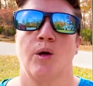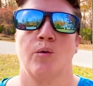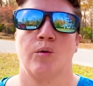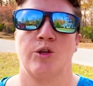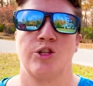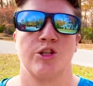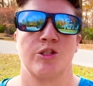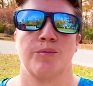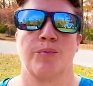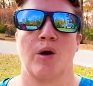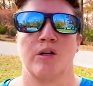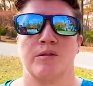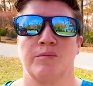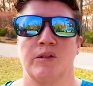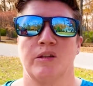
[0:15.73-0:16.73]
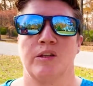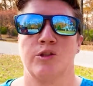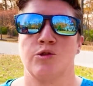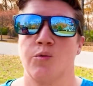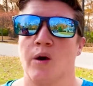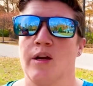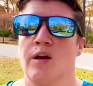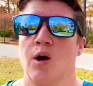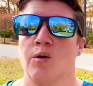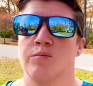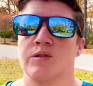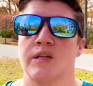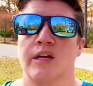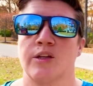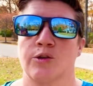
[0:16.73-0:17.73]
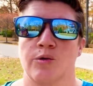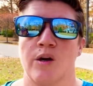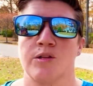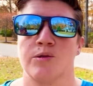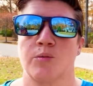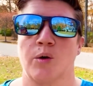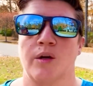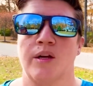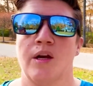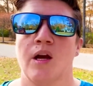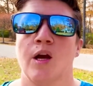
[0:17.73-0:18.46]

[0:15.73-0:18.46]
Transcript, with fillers: with just approximately 20 homes in Crestwood